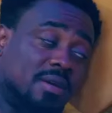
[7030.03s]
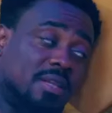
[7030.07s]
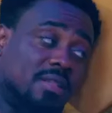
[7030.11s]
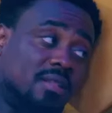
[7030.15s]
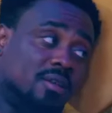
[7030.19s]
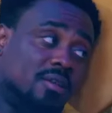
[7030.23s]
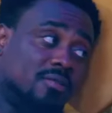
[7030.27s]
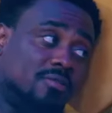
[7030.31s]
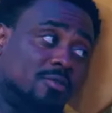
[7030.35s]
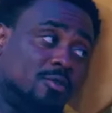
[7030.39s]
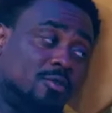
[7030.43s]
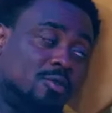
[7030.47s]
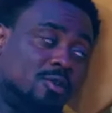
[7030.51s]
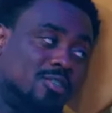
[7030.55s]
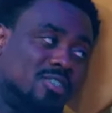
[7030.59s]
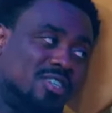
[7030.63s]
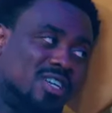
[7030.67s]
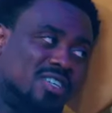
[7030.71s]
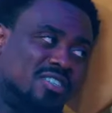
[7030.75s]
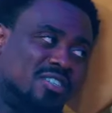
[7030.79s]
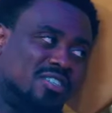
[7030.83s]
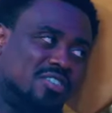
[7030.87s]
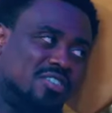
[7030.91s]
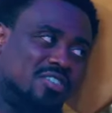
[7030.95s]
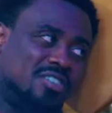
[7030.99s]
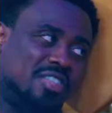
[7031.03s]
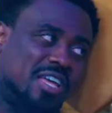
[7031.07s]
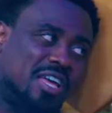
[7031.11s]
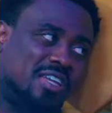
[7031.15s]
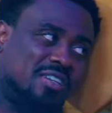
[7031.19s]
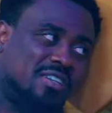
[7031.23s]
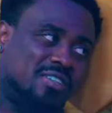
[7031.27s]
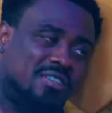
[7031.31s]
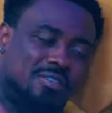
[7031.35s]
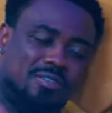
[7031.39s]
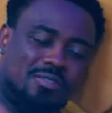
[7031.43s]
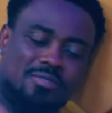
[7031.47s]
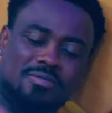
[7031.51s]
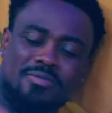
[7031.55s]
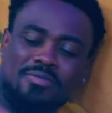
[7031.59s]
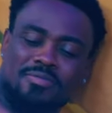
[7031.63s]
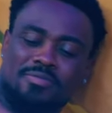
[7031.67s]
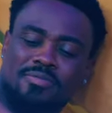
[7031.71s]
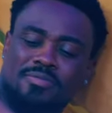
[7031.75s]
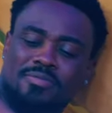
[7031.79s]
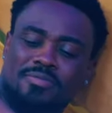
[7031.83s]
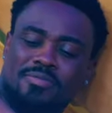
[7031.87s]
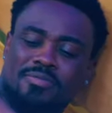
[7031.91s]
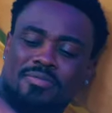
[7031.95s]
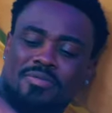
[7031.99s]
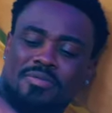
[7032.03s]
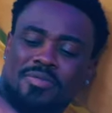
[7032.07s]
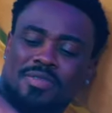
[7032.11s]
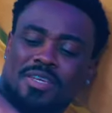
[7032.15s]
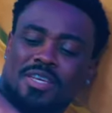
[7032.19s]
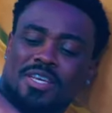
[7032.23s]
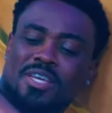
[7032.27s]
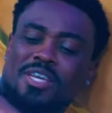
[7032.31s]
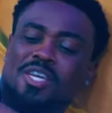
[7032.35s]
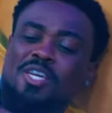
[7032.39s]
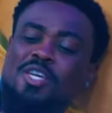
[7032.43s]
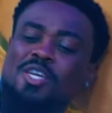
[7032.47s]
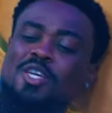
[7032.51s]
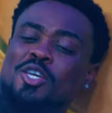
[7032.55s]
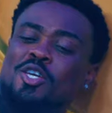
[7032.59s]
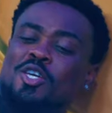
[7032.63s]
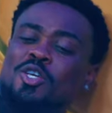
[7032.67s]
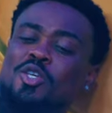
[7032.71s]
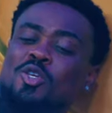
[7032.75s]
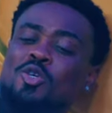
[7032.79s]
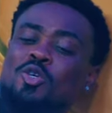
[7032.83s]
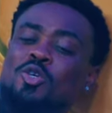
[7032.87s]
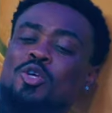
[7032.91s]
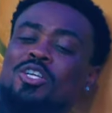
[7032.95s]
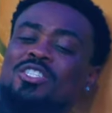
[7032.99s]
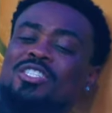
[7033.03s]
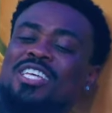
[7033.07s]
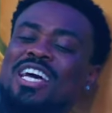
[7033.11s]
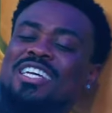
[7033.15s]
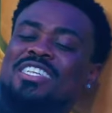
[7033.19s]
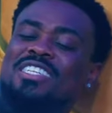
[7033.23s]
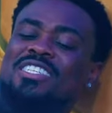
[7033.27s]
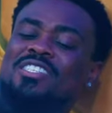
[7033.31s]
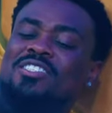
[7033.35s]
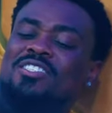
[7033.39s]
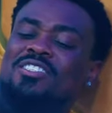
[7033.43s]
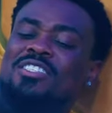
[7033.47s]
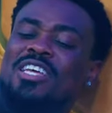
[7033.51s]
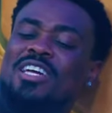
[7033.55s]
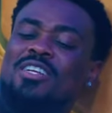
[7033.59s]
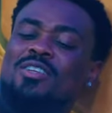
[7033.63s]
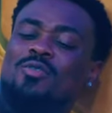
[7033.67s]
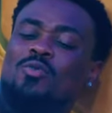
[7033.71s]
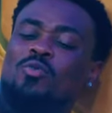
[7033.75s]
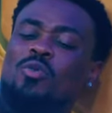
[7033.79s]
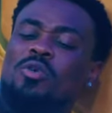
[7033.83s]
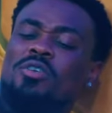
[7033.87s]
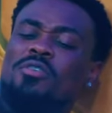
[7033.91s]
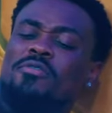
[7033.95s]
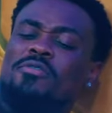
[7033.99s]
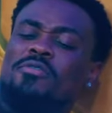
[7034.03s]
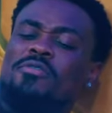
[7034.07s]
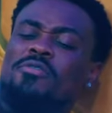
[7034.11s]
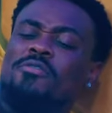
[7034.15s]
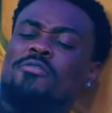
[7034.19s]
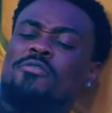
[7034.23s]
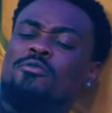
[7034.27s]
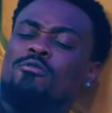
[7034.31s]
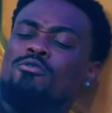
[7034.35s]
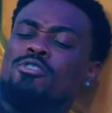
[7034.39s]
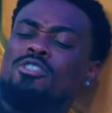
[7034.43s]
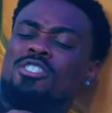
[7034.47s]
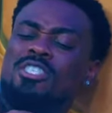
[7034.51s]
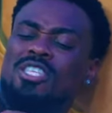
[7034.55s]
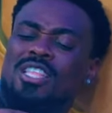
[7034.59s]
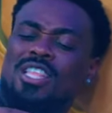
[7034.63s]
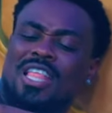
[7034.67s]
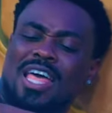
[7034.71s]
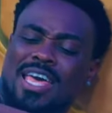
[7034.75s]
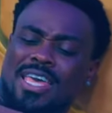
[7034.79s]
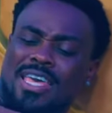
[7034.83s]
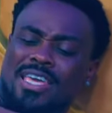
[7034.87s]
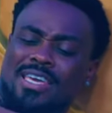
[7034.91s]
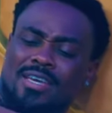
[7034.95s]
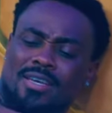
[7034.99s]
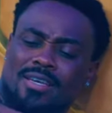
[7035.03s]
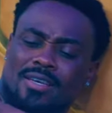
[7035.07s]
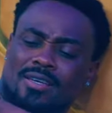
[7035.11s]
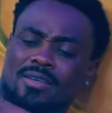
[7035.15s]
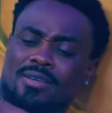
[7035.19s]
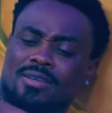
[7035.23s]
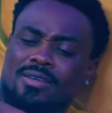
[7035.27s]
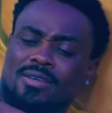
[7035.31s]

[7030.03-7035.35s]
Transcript: My love, you don't understand. You don't understand what it feels like